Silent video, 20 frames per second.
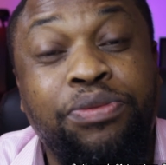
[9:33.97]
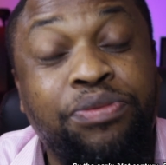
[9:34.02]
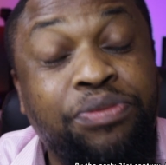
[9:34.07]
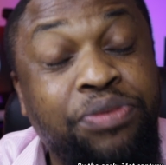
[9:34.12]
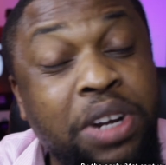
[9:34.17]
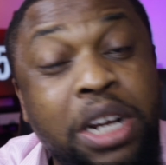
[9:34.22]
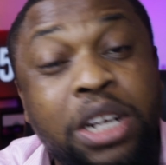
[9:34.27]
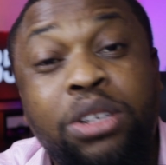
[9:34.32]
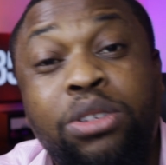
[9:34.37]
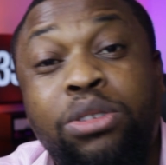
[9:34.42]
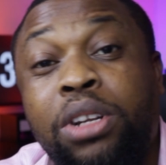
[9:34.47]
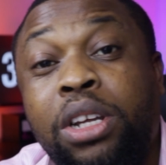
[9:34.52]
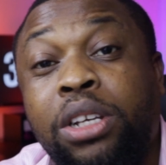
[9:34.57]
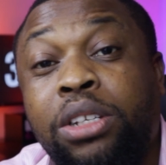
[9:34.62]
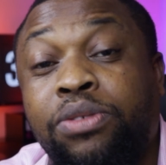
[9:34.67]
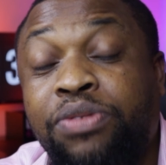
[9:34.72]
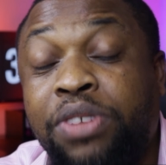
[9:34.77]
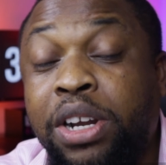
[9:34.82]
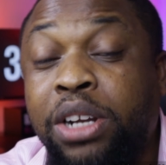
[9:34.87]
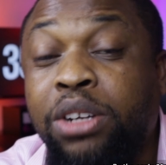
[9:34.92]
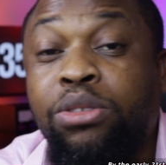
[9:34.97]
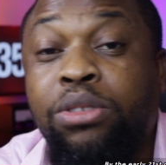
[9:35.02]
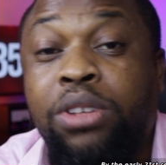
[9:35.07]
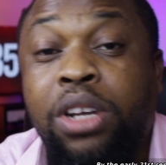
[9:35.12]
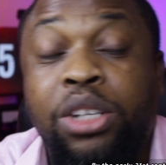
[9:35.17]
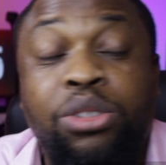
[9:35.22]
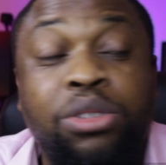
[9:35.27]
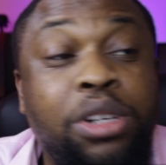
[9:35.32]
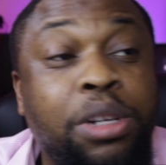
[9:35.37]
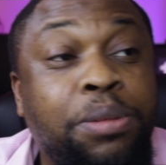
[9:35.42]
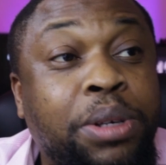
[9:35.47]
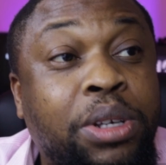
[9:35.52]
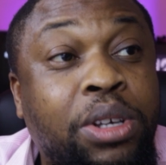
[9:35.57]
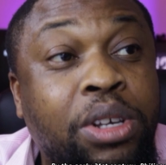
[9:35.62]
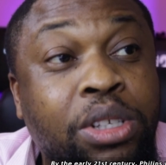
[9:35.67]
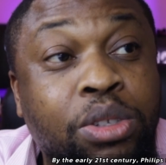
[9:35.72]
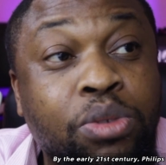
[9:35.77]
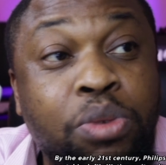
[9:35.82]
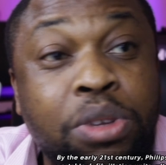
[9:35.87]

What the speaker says: Very good actually, because